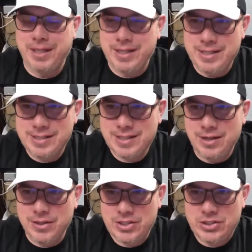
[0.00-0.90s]
My niece
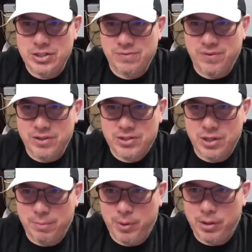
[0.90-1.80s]
Kelsey just
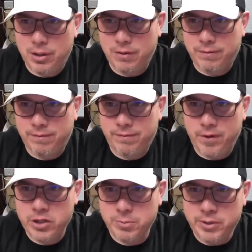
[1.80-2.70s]
finished up her
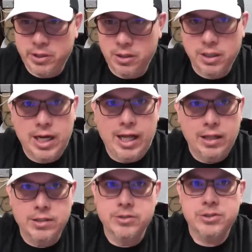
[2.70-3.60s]
freshman year in
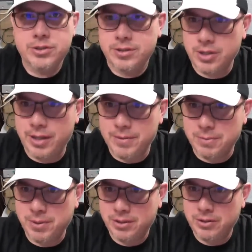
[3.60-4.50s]
college. So that
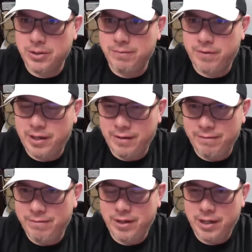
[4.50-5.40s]
was a big deal. I'm
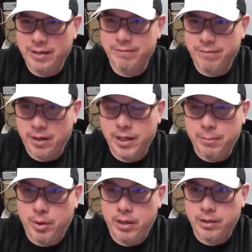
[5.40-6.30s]
very, very,
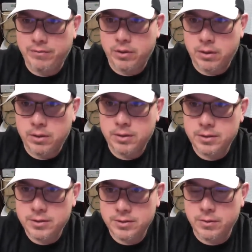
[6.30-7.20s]
very proud of her.
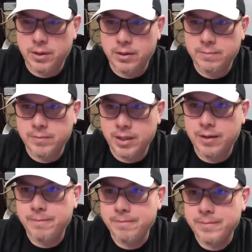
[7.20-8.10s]
So, yeah.